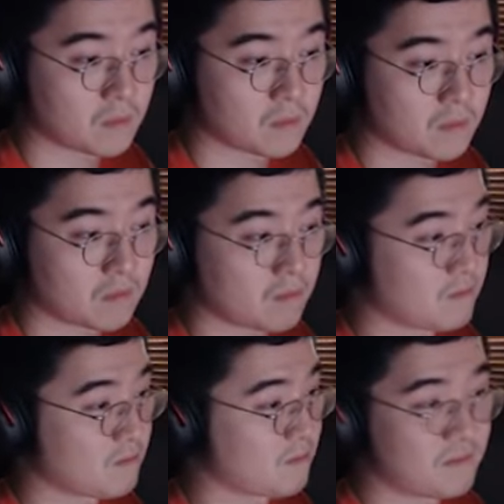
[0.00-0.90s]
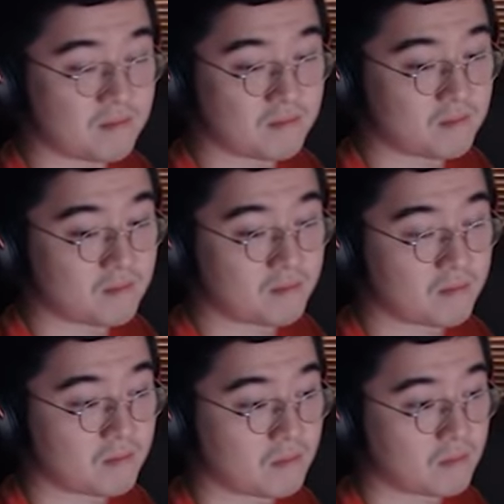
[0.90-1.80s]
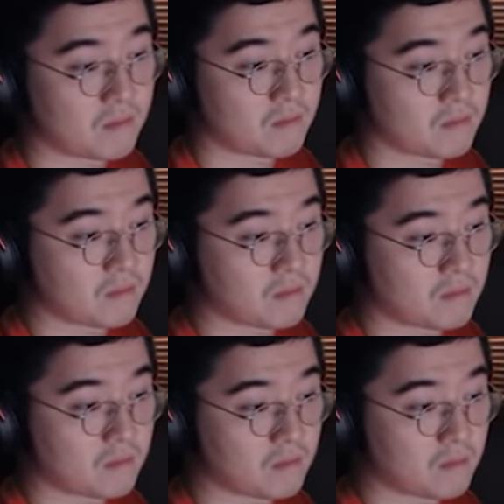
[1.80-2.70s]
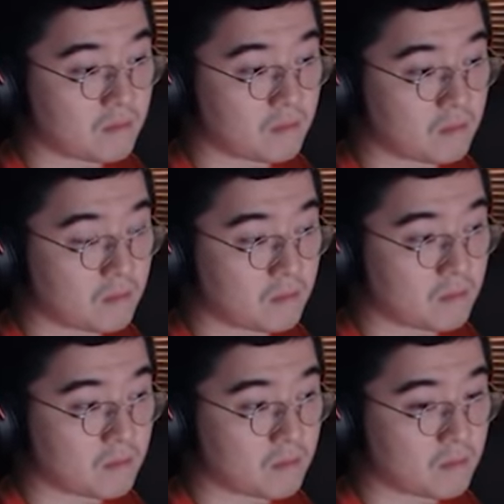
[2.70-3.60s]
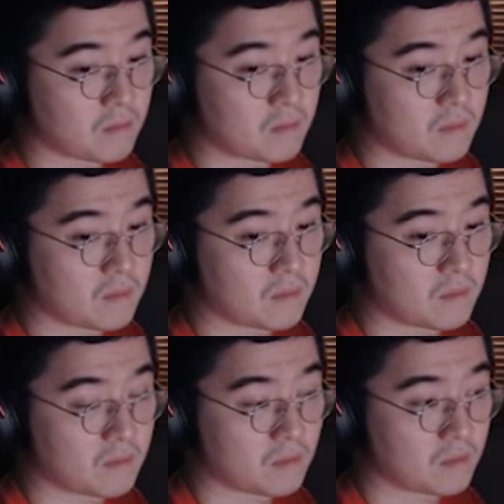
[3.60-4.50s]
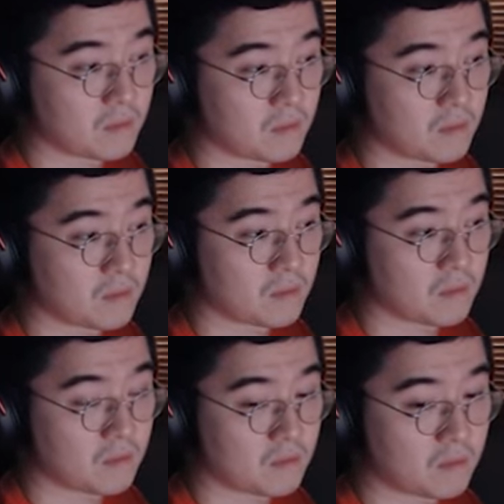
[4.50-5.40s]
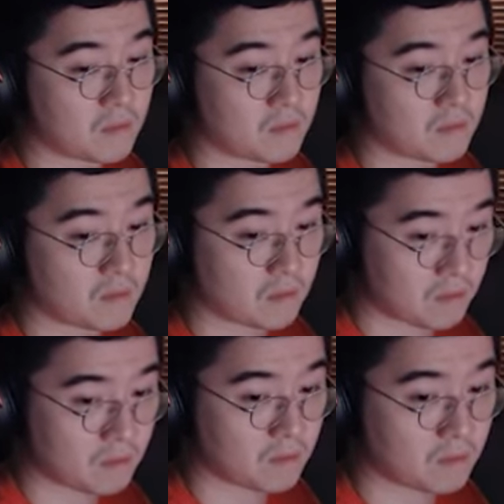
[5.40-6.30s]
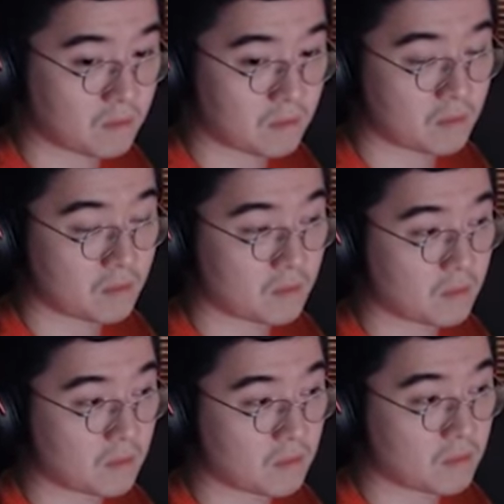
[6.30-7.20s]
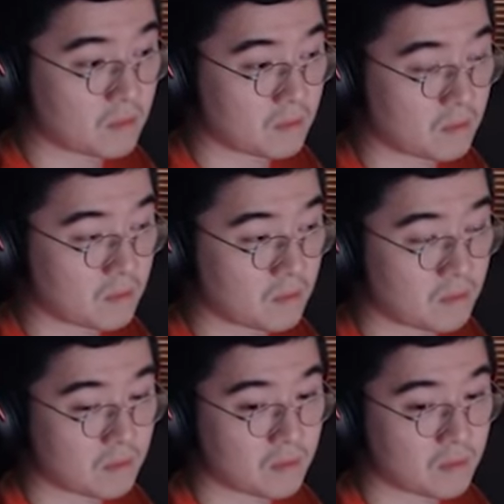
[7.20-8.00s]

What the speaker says: [no speech]